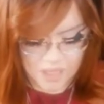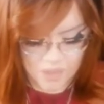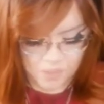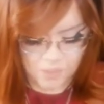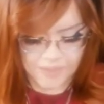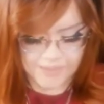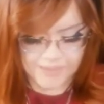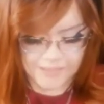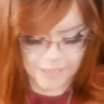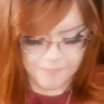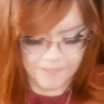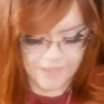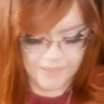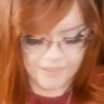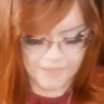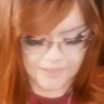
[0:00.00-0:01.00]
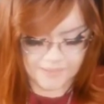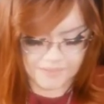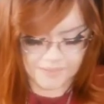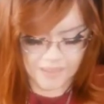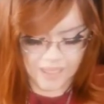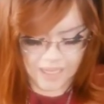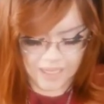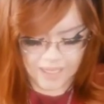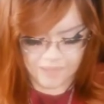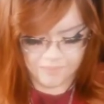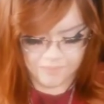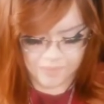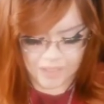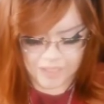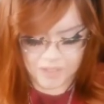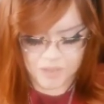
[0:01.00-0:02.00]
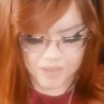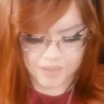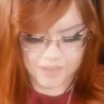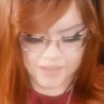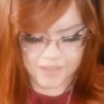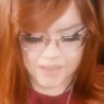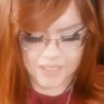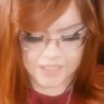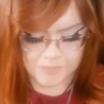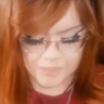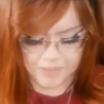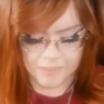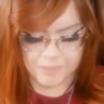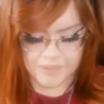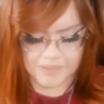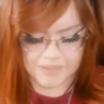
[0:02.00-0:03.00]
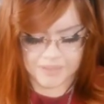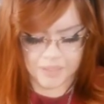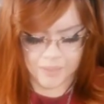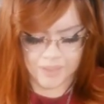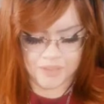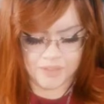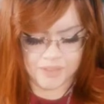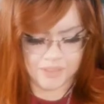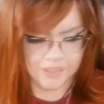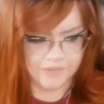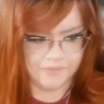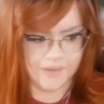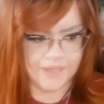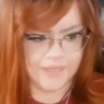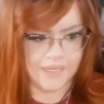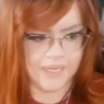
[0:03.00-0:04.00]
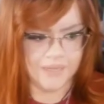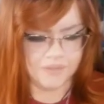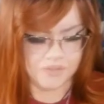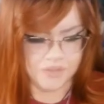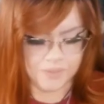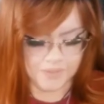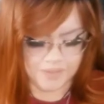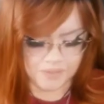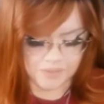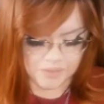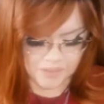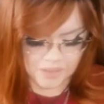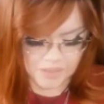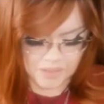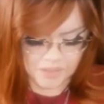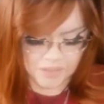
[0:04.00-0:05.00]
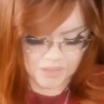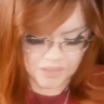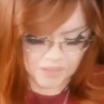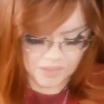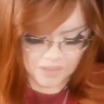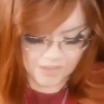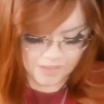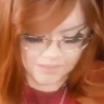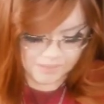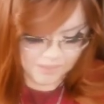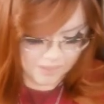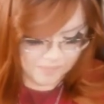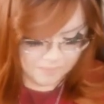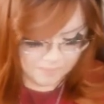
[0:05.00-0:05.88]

What is keeping this... can you... Spirit, please, can you clarify the Eight of Swords? Let's see.